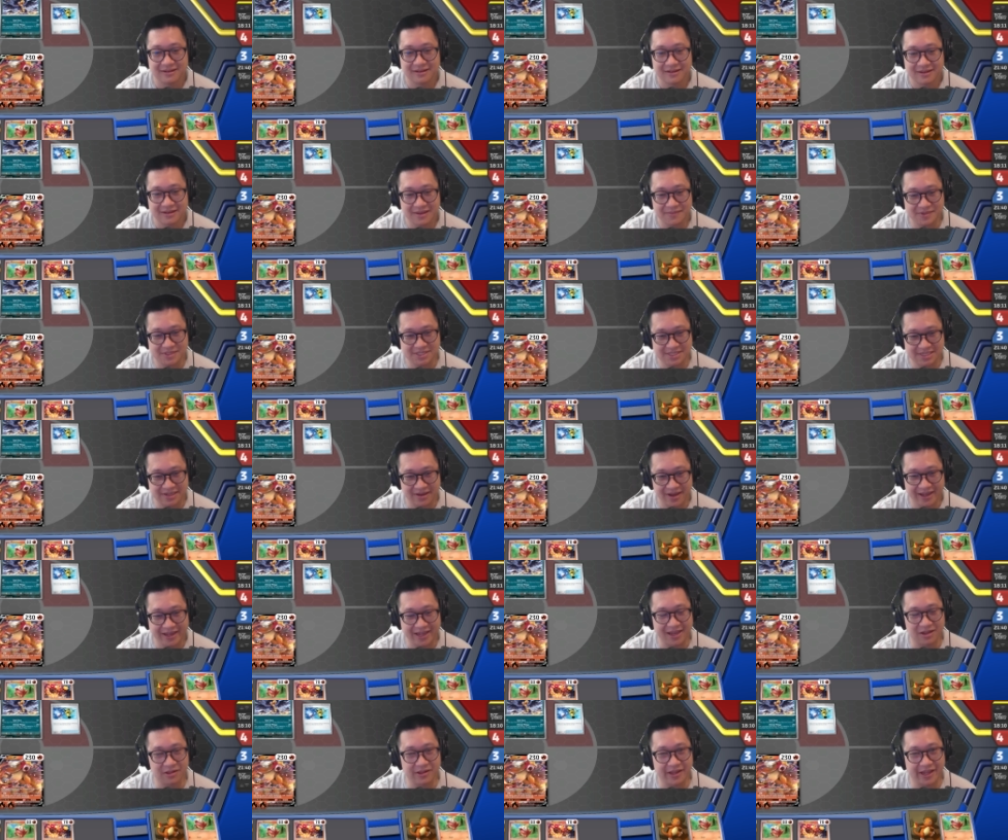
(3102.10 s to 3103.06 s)
Let me see. I
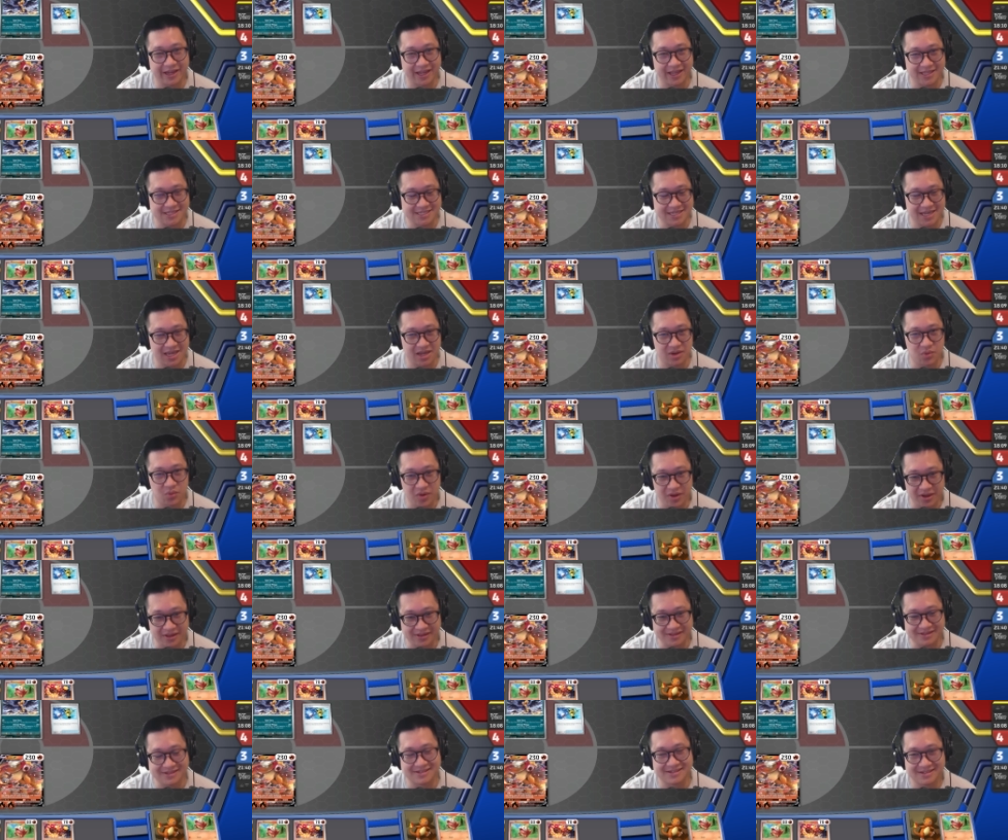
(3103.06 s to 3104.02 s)
can only can attack
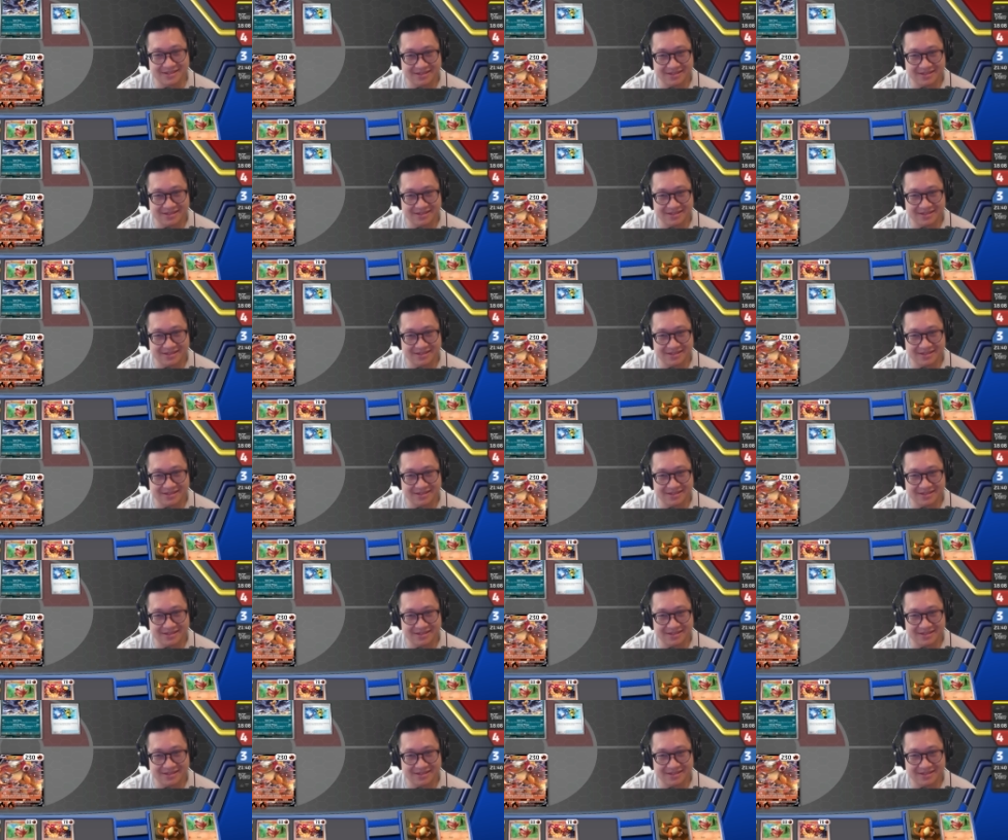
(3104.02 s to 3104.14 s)
once.